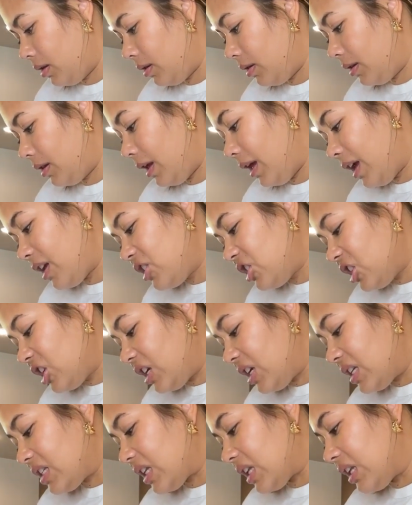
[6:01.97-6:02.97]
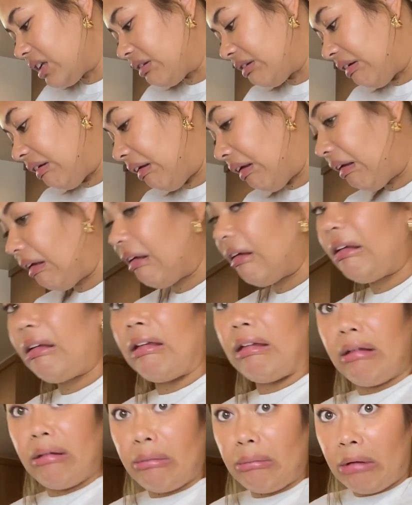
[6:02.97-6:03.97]
The edging is a little
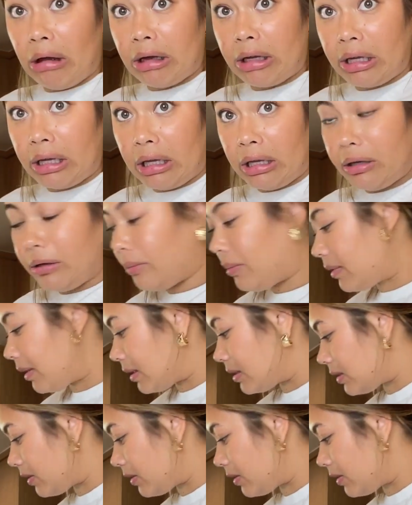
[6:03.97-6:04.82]
wonky, but that's